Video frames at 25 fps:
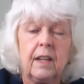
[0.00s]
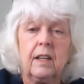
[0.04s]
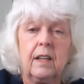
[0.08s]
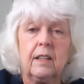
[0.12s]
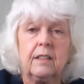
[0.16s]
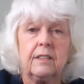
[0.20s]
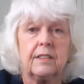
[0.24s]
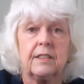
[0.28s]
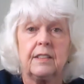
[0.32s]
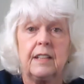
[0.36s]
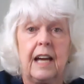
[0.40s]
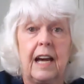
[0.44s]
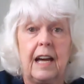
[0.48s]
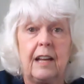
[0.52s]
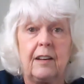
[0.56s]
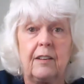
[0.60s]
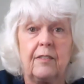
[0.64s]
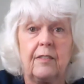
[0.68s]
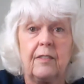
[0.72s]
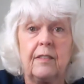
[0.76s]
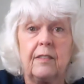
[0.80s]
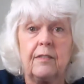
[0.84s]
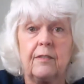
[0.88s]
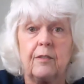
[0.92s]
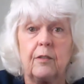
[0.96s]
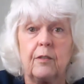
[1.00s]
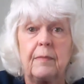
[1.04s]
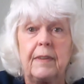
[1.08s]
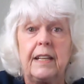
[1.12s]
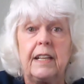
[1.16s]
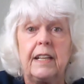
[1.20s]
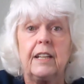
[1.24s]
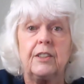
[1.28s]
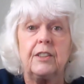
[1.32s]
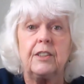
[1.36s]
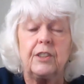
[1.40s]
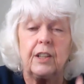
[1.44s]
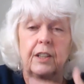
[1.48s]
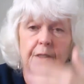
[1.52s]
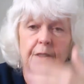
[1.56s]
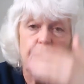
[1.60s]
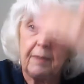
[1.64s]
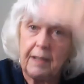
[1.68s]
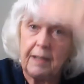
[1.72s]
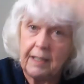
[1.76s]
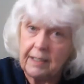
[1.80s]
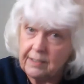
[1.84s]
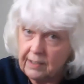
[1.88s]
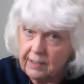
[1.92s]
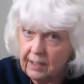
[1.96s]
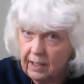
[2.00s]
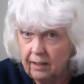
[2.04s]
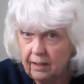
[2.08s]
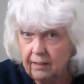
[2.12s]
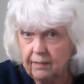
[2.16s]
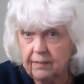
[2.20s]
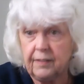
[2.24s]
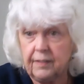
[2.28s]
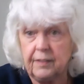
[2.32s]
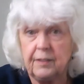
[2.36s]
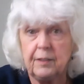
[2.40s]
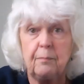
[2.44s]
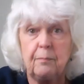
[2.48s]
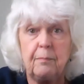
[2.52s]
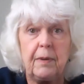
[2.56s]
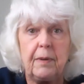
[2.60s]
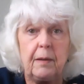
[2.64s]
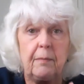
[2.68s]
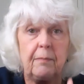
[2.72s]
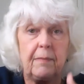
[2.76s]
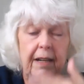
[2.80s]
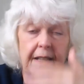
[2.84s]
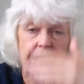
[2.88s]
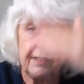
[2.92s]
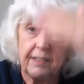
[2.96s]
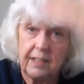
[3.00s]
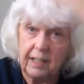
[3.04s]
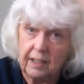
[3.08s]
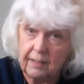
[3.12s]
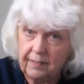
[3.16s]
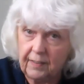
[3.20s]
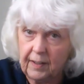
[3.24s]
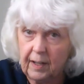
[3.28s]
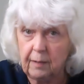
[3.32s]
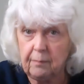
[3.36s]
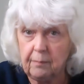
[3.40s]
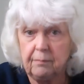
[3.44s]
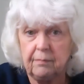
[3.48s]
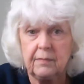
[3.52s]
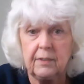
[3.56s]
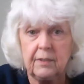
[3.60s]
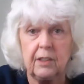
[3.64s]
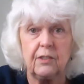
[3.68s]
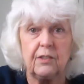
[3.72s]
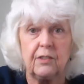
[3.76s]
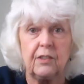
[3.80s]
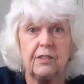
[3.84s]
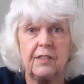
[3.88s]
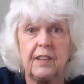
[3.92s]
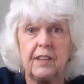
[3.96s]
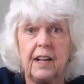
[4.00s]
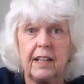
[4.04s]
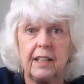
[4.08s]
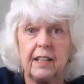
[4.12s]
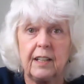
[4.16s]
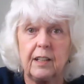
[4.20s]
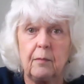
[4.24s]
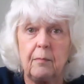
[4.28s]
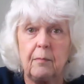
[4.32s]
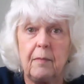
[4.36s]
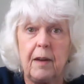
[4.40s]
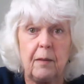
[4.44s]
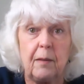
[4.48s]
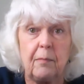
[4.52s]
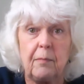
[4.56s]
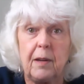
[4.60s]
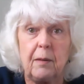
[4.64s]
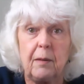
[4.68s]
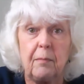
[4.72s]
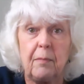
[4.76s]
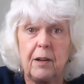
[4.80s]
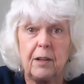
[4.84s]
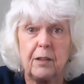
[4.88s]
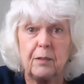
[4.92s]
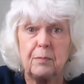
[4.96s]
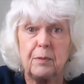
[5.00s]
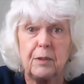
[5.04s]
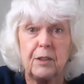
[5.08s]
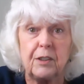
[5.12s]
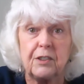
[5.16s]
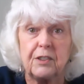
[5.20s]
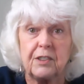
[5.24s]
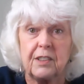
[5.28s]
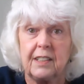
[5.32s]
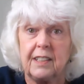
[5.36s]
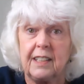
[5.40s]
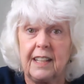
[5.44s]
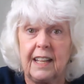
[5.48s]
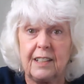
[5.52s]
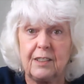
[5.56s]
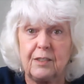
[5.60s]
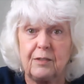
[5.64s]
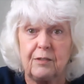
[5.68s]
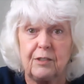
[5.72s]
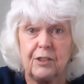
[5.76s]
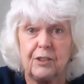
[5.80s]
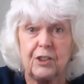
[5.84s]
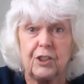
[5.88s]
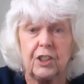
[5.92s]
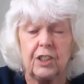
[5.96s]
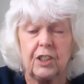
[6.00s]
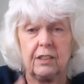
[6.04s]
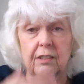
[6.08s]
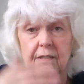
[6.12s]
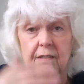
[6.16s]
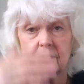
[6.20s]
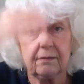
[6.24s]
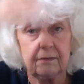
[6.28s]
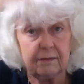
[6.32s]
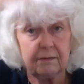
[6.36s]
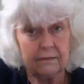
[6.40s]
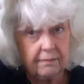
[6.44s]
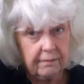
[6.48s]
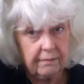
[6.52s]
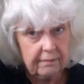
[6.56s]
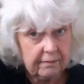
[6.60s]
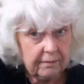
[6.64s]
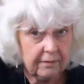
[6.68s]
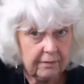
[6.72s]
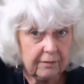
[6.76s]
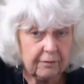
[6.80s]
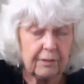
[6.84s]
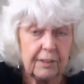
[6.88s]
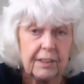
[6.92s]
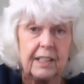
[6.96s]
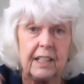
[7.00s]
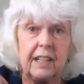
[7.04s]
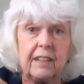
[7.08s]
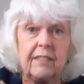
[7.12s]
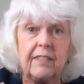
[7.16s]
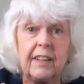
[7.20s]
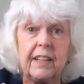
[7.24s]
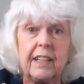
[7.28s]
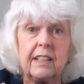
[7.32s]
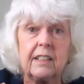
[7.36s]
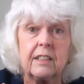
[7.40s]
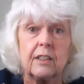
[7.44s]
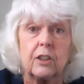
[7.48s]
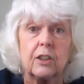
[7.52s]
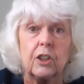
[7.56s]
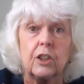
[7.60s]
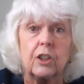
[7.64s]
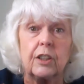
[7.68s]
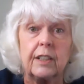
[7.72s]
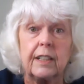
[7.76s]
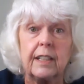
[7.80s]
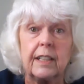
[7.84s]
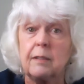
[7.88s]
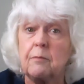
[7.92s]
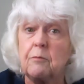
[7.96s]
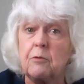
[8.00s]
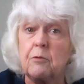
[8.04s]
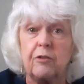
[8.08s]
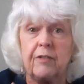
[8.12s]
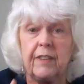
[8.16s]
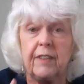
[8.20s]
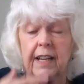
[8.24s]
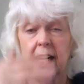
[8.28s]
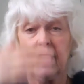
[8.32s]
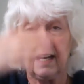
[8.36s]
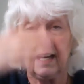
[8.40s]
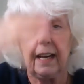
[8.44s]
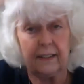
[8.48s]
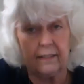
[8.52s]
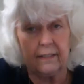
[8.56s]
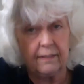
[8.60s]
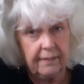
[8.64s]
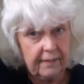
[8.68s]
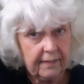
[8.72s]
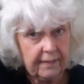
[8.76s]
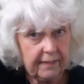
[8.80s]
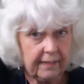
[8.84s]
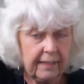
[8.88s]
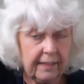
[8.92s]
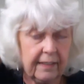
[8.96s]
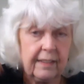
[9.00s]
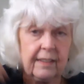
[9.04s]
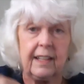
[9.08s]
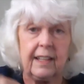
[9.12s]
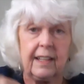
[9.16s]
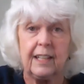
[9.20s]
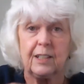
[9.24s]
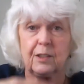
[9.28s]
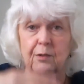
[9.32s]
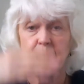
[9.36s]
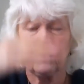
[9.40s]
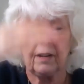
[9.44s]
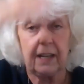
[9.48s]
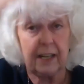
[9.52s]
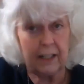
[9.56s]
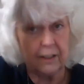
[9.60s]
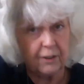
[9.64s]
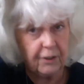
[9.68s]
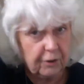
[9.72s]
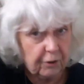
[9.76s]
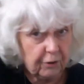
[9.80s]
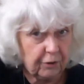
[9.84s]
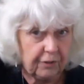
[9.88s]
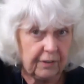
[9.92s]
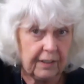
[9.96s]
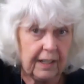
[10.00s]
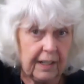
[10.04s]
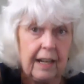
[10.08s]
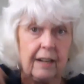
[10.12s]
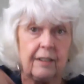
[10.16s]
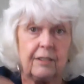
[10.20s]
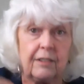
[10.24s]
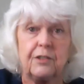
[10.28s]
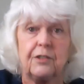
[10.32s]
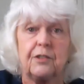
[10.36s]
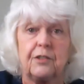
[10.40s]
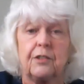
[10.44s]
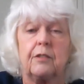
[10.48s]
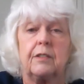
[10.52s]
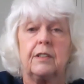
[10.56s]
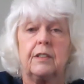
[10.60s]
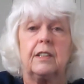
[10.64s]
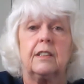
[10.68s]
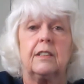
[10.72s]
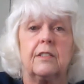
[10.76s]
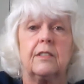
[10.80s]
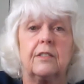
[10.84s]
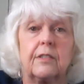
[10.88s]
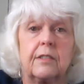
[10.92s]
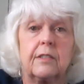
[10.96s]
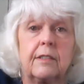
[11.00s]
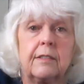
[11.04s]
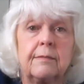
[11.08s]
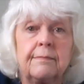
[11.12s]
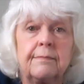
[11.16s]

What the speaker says: It's not for me to judge myself and to beat myself up, because it's not going to make me a better person, that's for sure. Forgiving, learning, moving on. That's what I choose now, and so it is.